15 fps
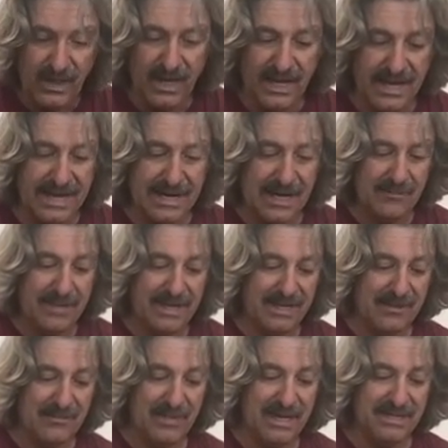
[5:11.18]
and I make
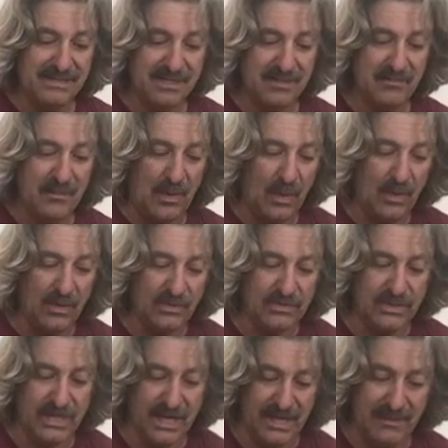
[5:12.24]
a basic bowl
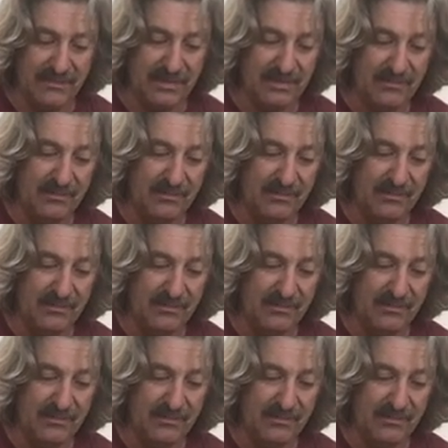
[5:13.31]
shape,